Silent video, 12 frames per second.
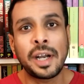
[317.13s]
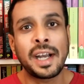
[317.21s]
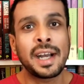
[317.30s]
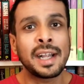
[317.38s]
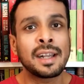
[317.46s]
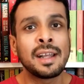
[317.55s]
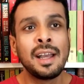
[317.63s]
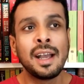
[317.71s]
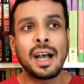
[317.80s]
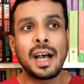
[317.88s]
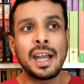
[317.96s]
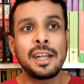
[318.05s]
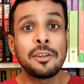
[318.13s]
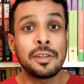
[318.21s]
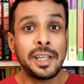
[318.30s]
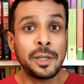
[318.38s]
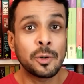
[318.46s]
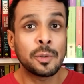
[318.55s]
And I
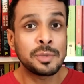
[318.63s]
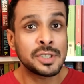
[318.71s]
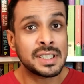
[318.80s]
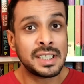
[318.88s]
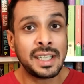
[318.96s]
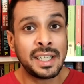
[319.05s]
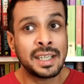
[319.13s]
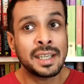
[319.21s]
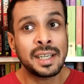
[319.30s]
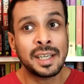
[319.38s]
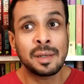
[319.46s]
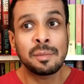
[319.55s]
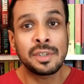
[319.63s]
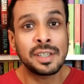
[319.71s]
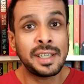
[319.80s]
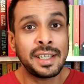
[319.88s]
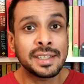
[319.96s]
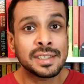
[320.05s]
really hope to see him
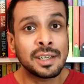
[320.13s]
release